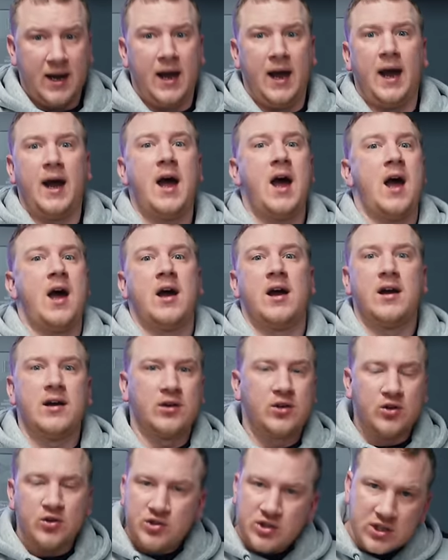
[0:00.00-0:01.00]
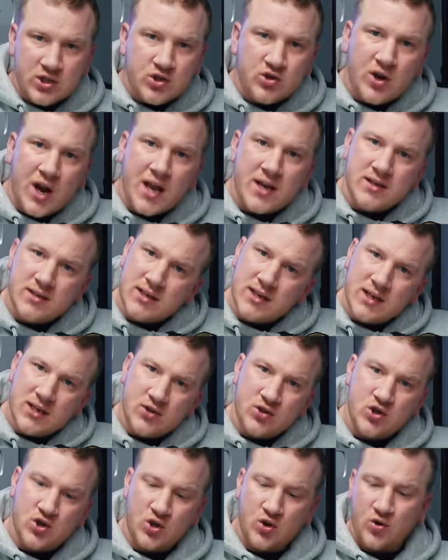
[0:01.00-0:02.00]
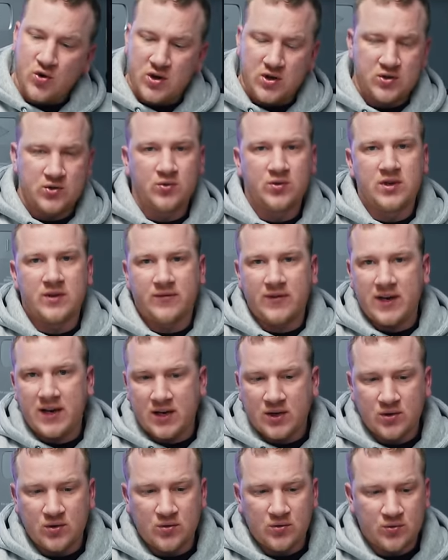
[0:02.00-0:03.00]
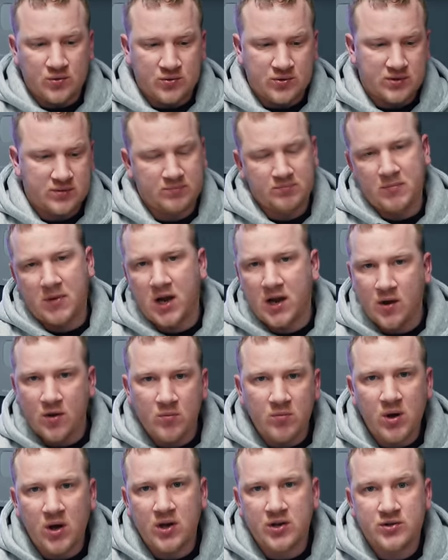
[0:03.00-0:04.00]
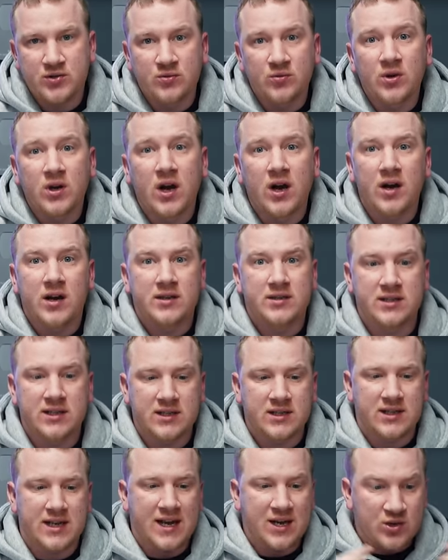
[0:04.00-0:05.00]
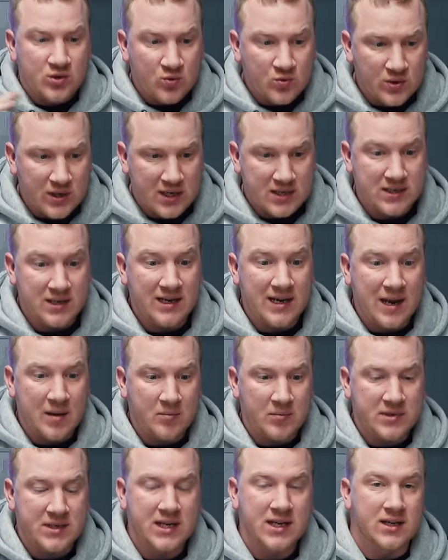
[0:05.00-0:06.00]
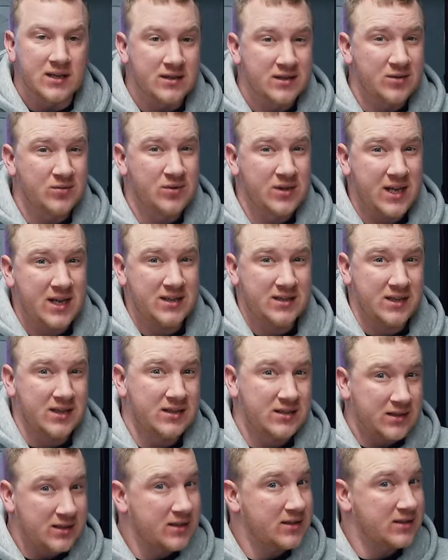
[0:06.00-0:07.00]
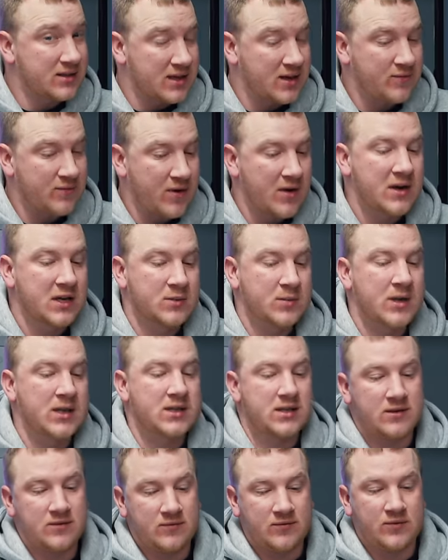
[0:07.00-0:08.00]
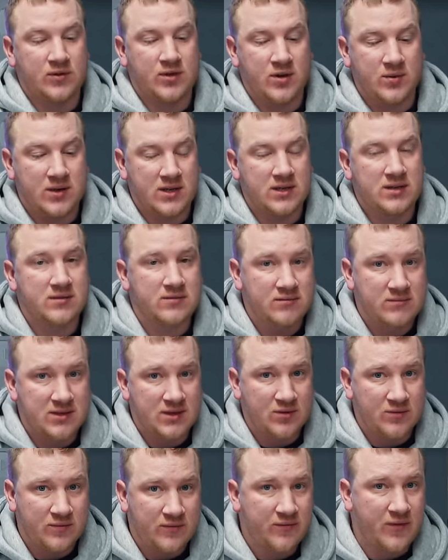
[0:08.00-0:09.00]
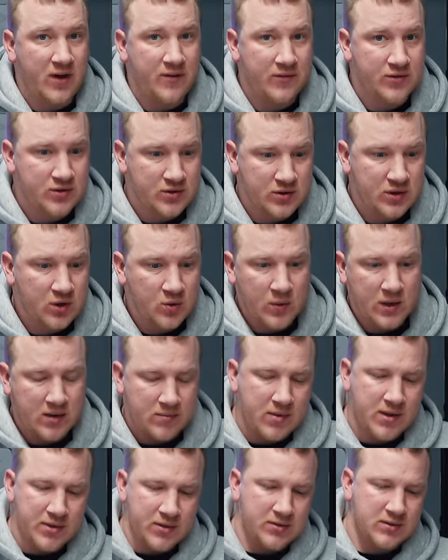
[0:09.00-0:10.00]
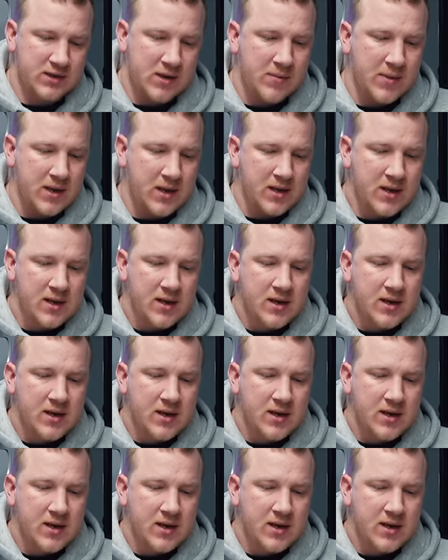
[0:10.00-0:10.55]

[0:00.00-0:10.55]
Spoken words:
goods in transit insurance, all the vehicles, my own personal cars, things like that. It all gets lumped in. So in that sense, it doesn't sound very expensive, although it is still 500 quid a month or something.